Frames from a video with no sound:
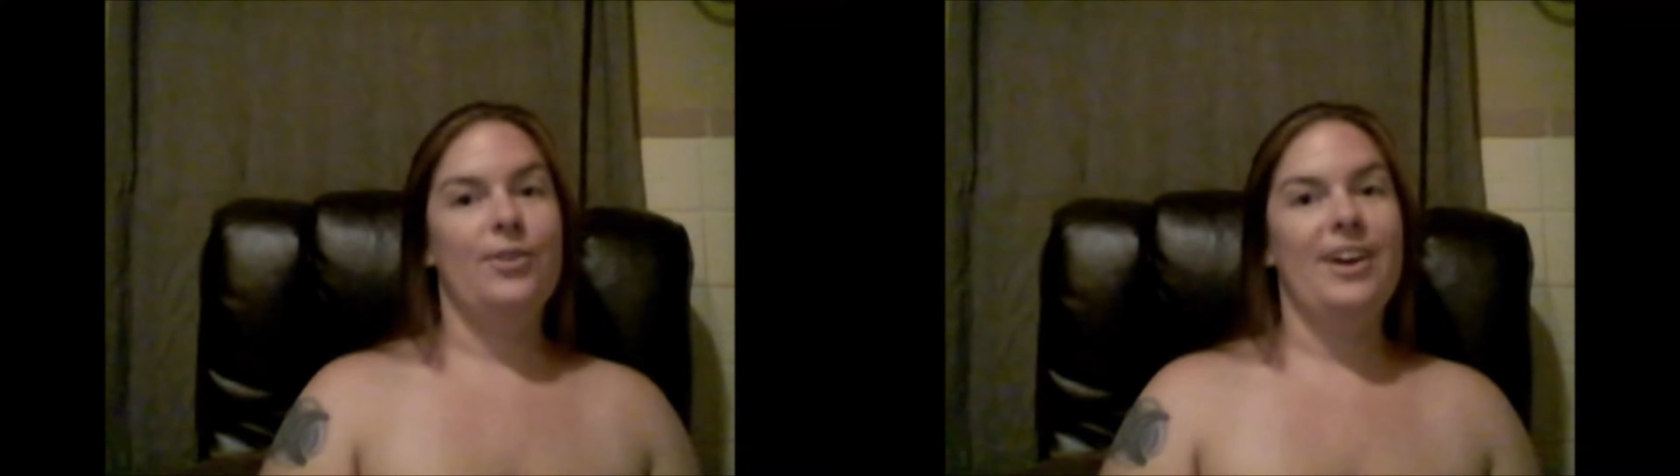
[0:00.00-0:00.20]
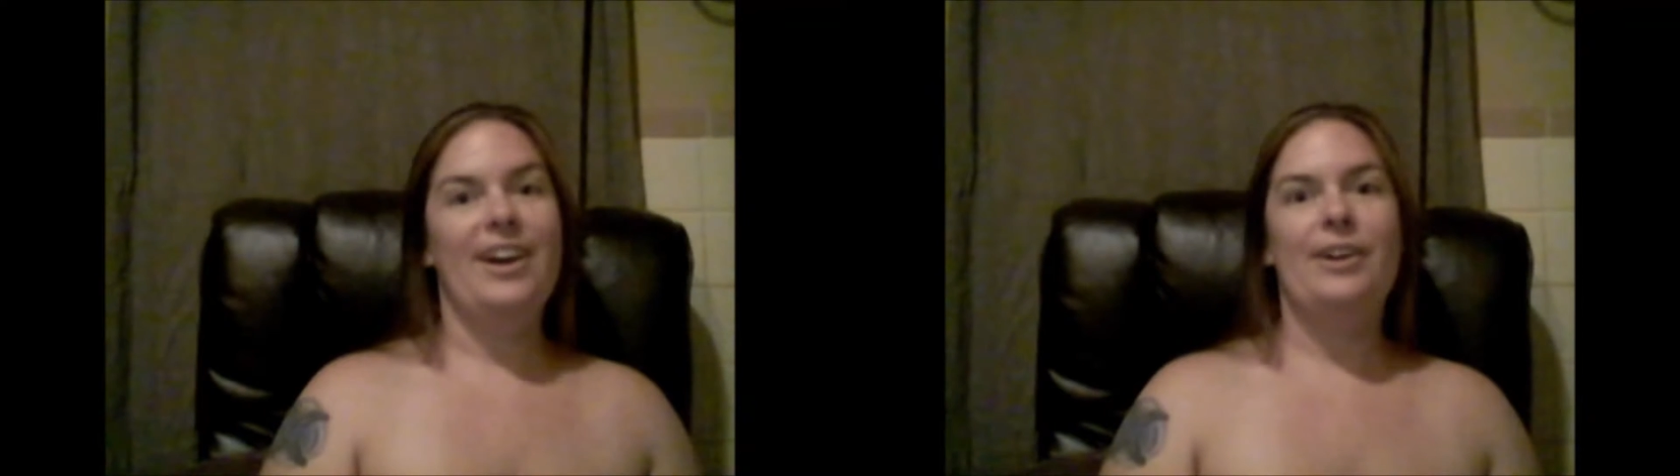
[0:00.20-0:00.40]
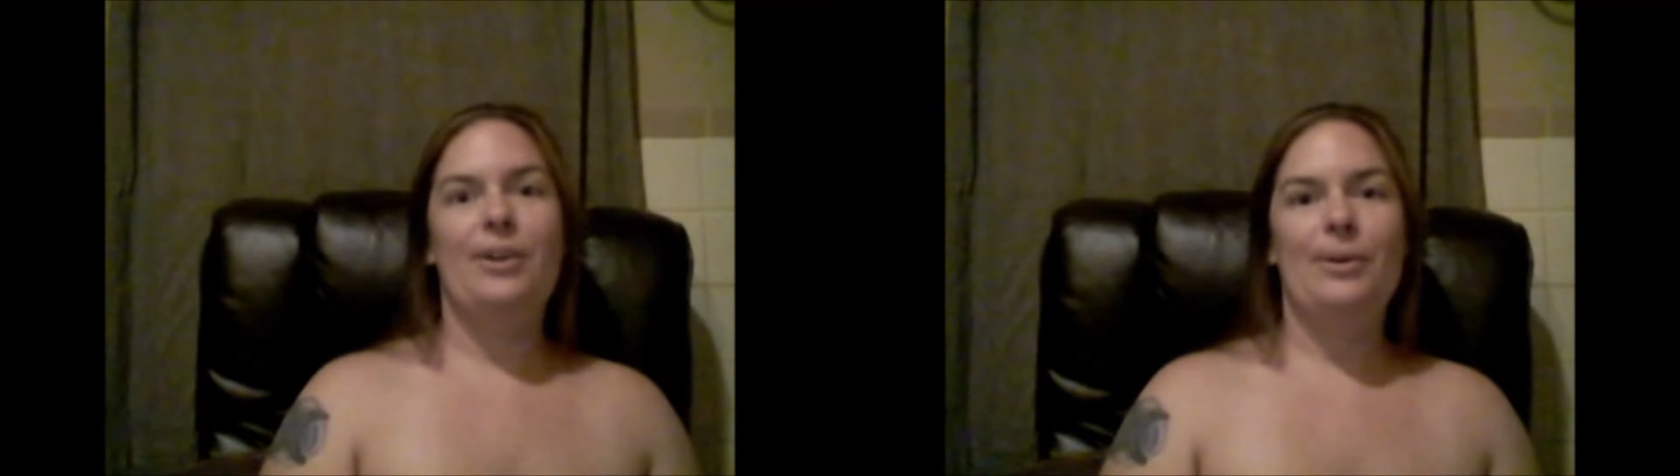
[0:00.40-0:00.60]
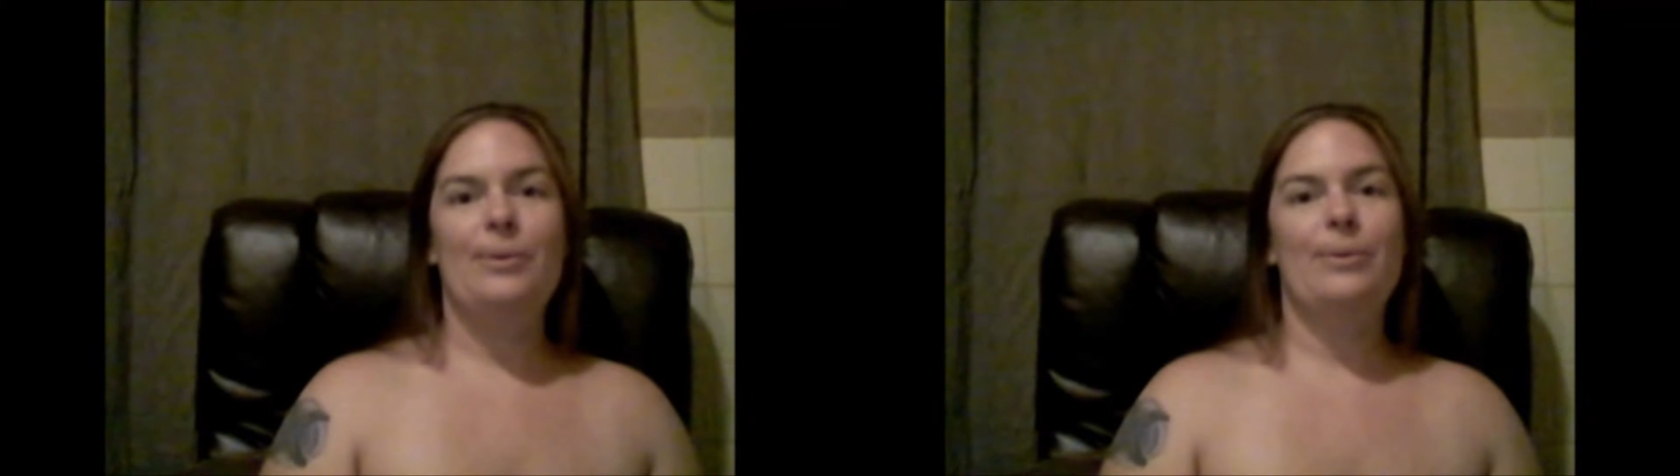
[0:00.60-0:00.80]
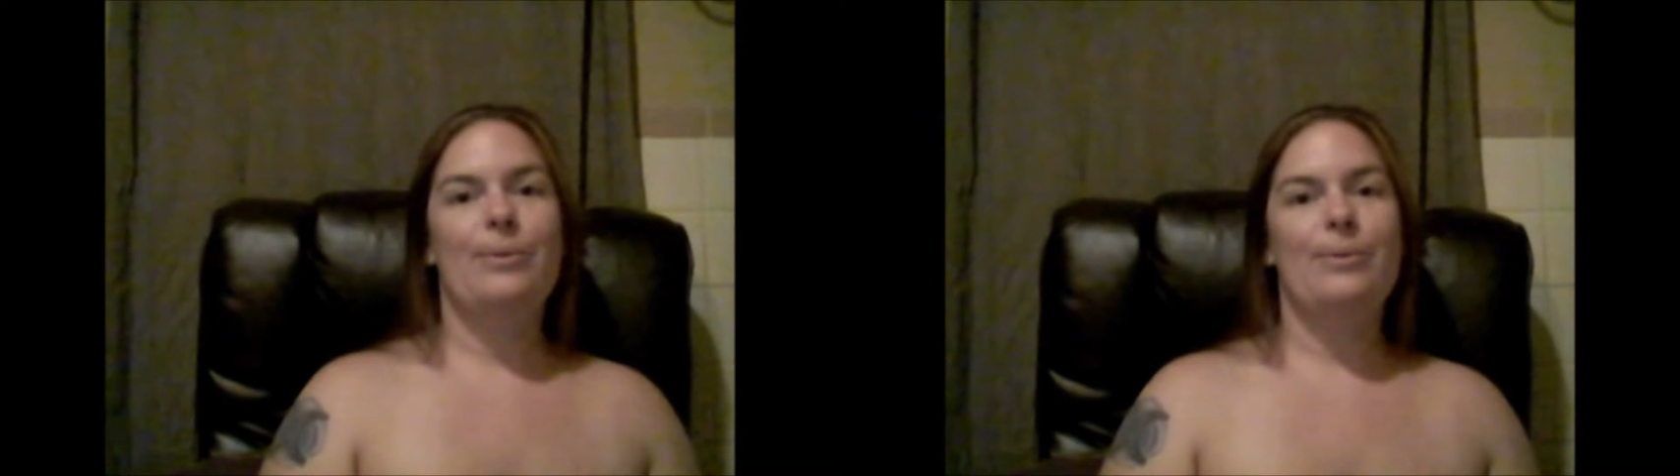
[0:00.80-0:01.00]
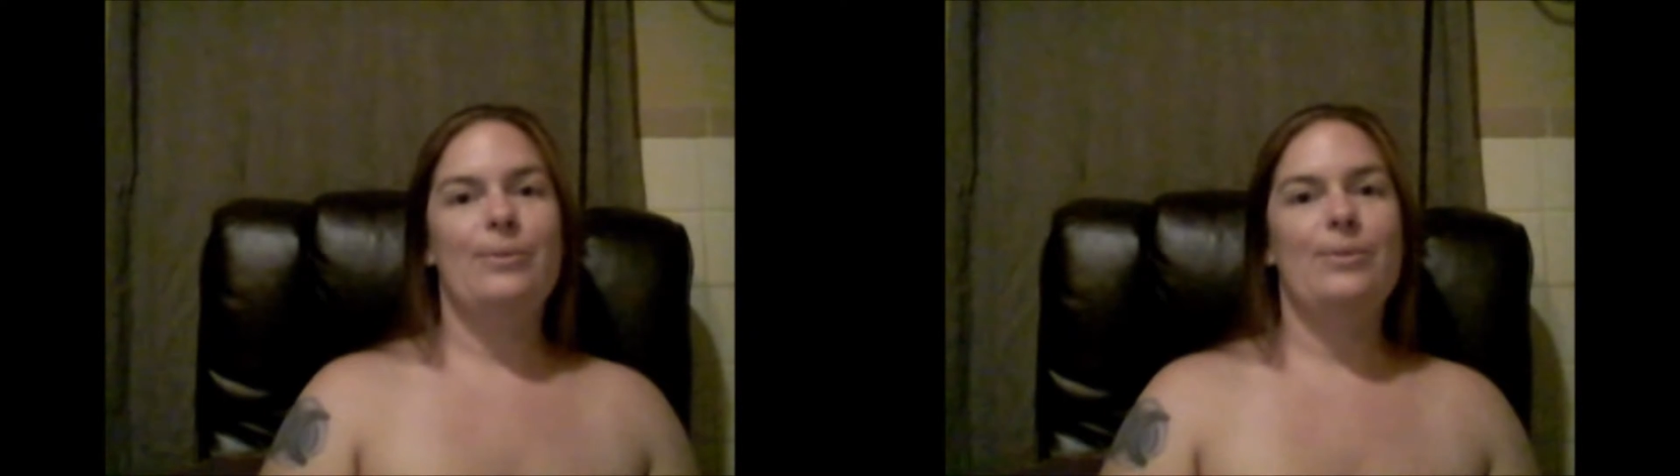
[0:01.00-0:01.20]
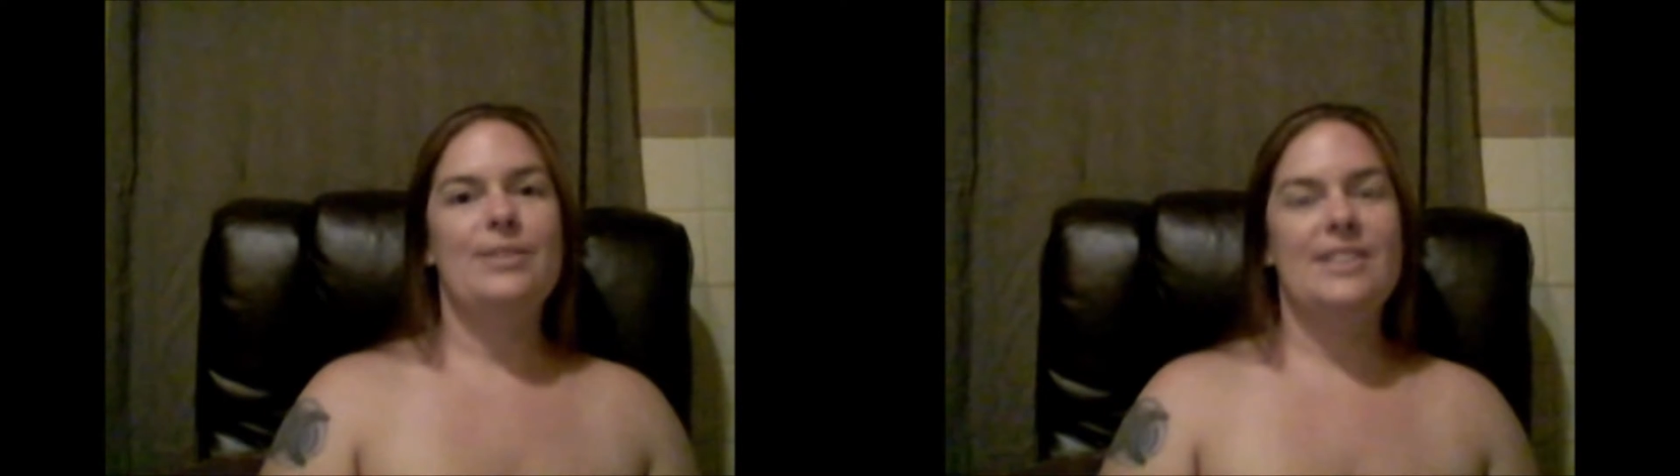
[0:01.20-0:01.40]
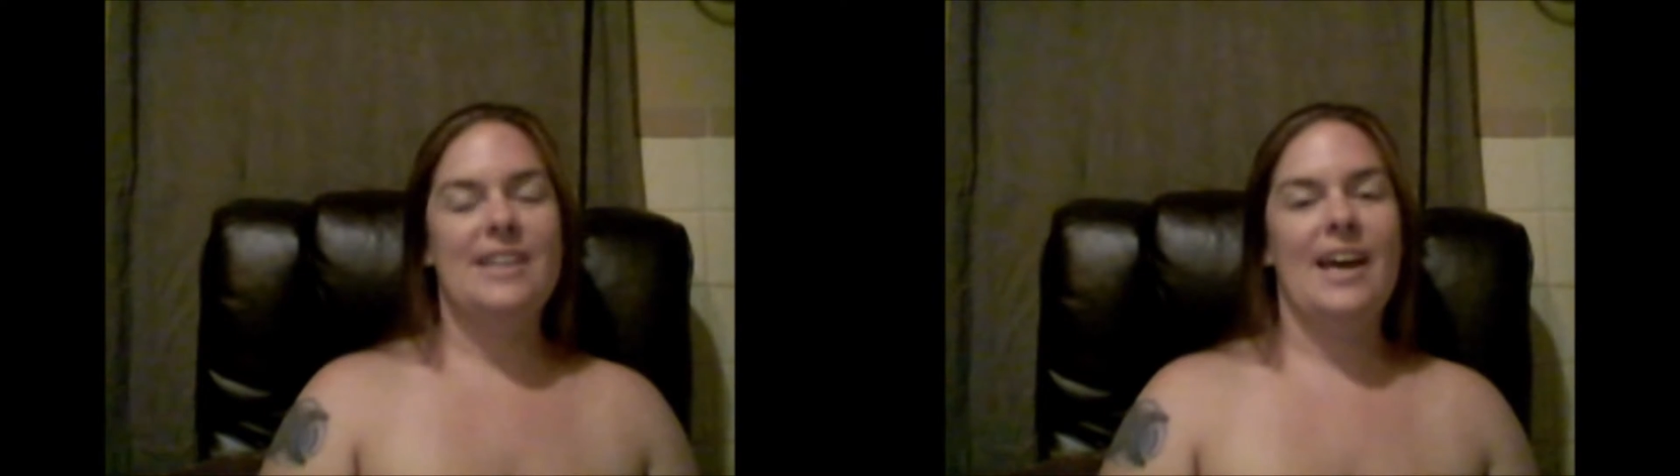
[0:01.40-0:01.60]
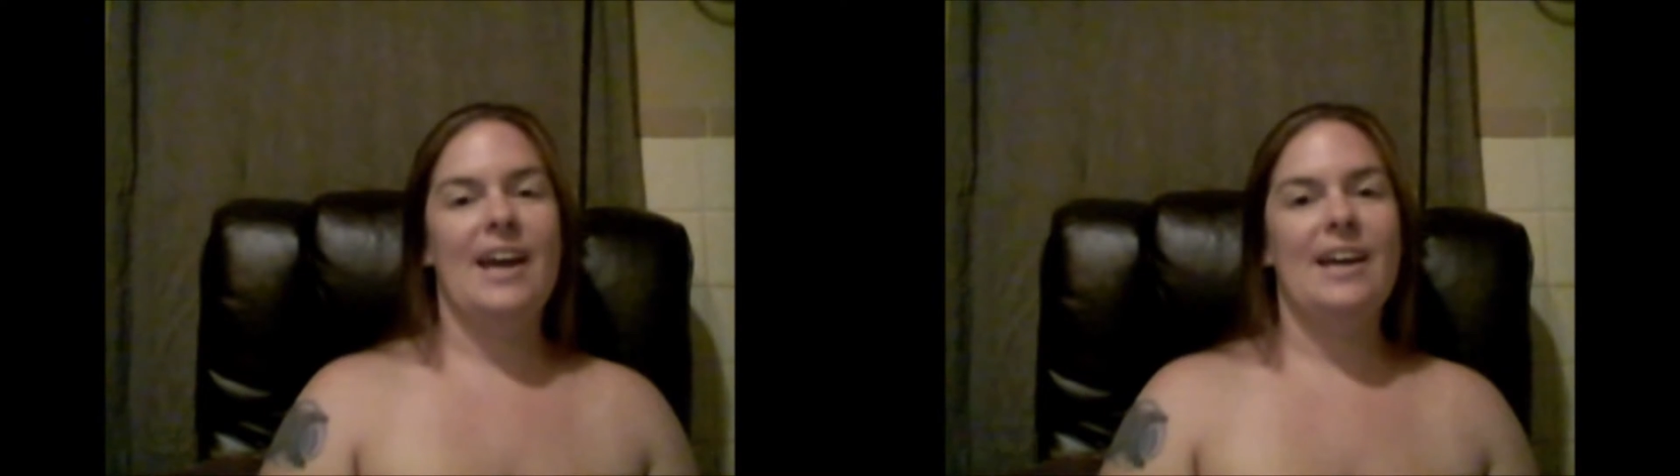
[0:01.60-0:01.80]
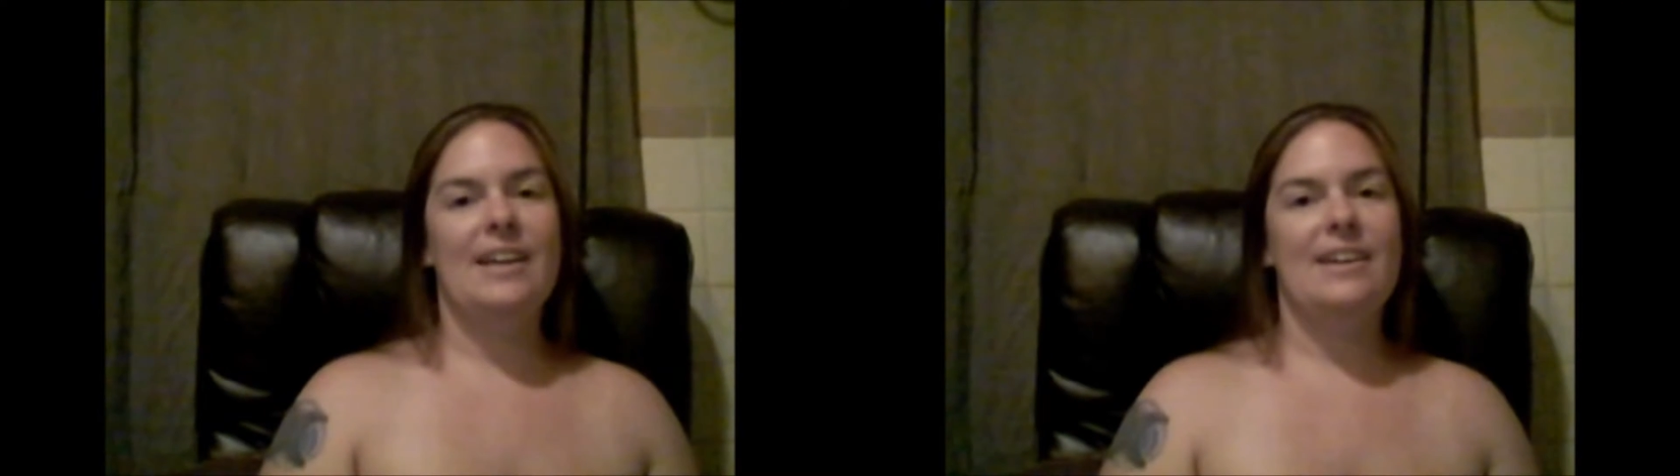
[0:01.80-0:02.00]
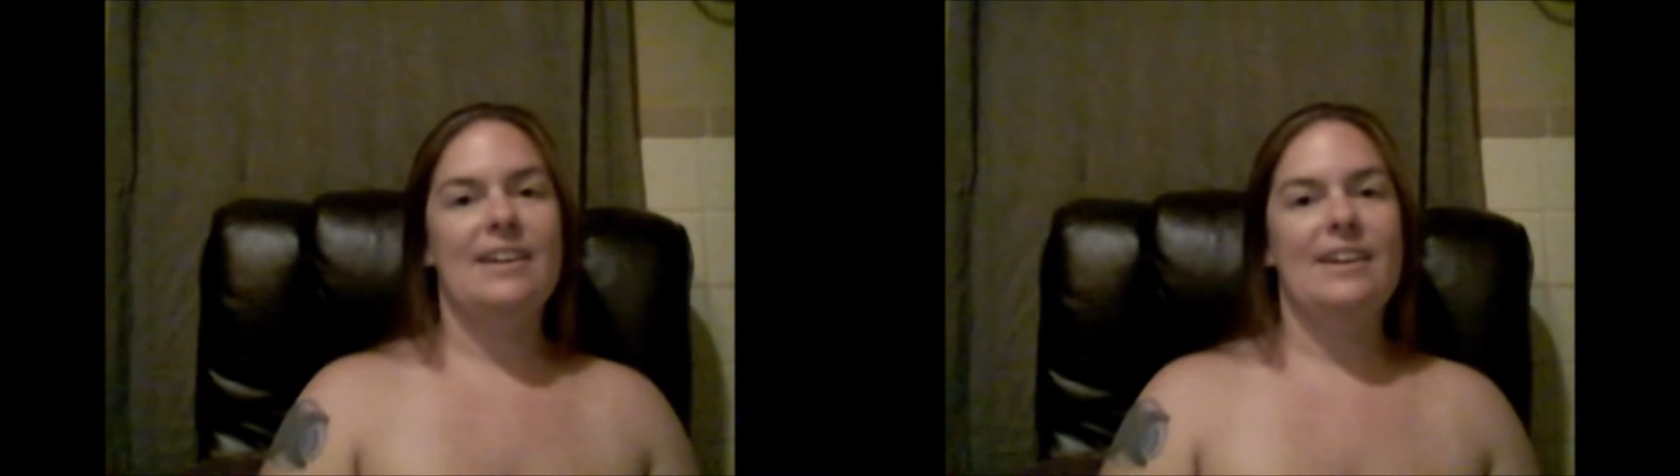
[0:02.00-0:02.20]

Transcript: I know today